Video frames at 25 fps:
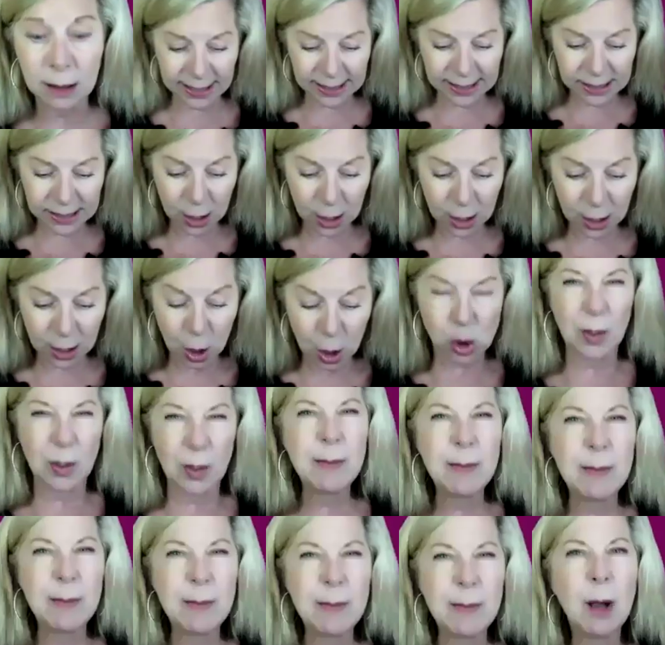All right.
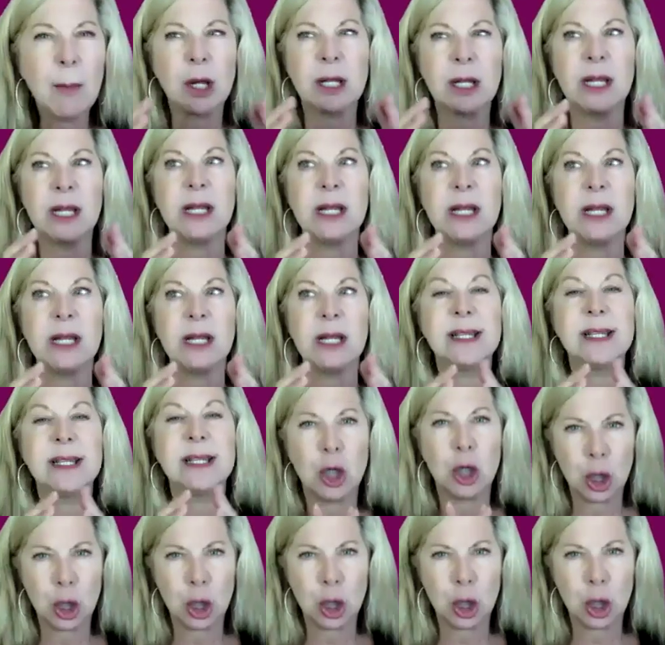So email marketing
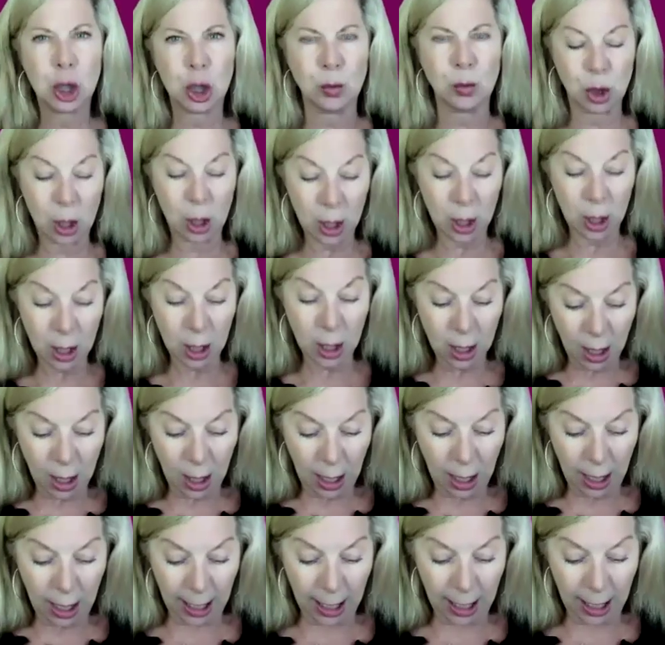is huge.
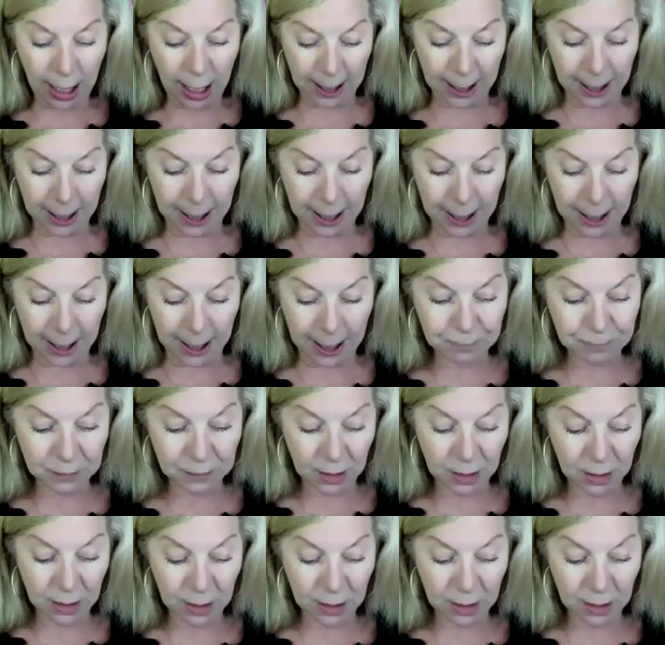Um,